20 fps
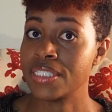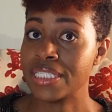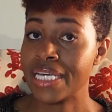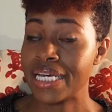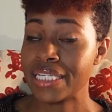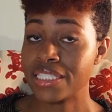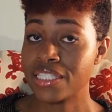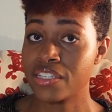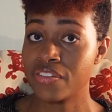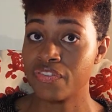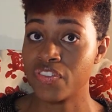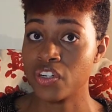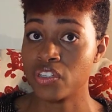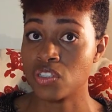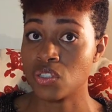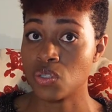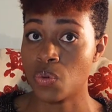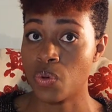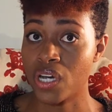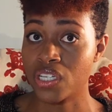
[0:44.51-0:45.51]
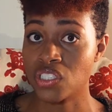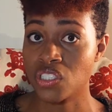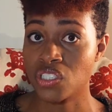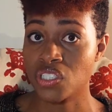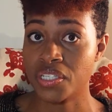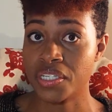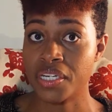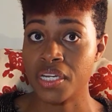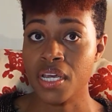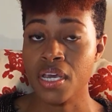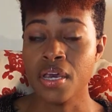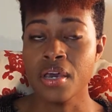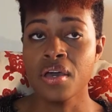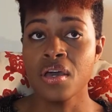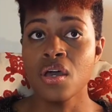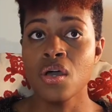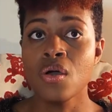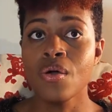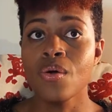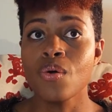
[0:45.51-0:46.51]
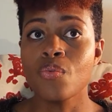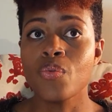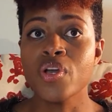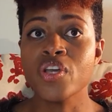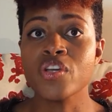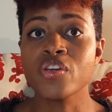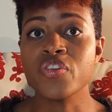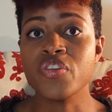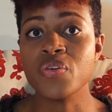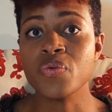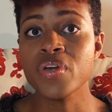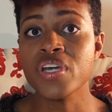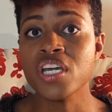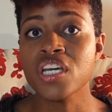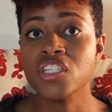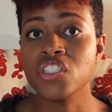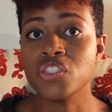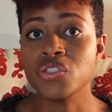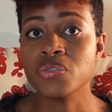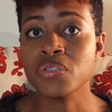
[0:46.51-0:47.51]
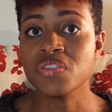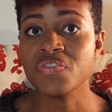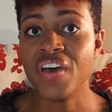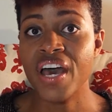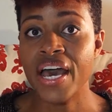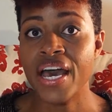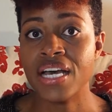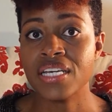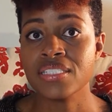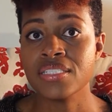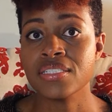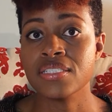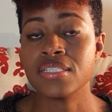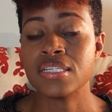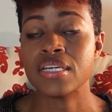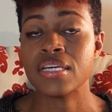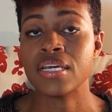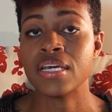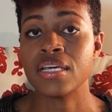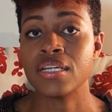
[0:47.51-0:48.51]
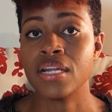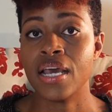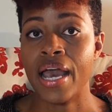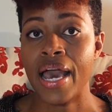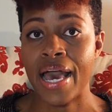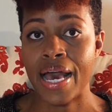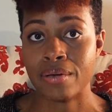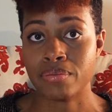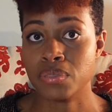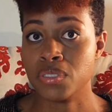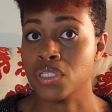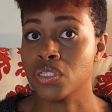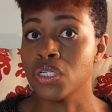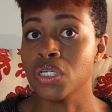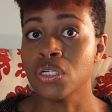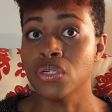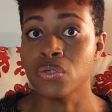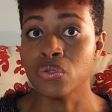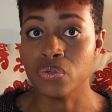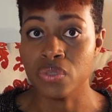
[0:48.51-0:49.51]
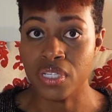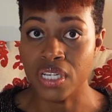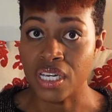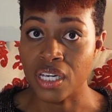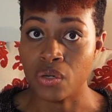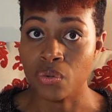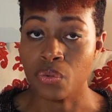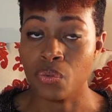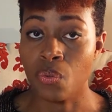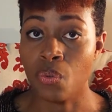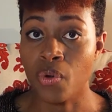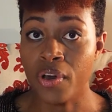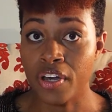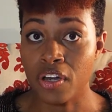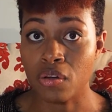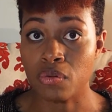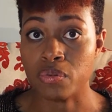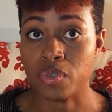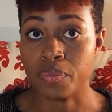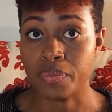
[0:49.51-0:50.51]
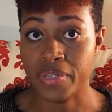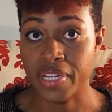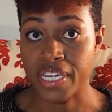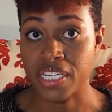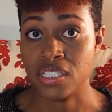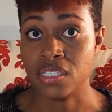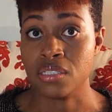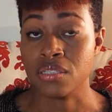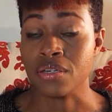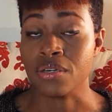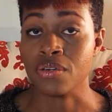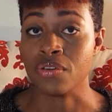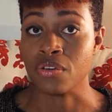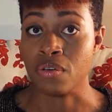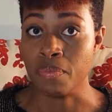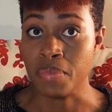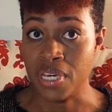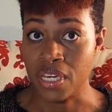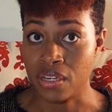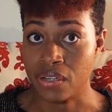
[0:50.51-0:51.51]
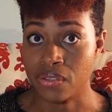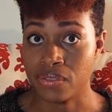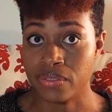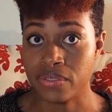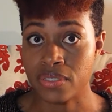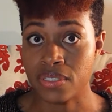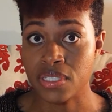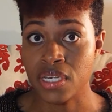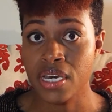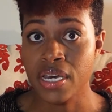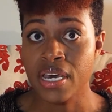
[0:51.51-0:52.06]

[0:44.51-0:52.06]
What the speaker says: That's the first question. When you're doing a juice fast, it absolutely will replace your meals.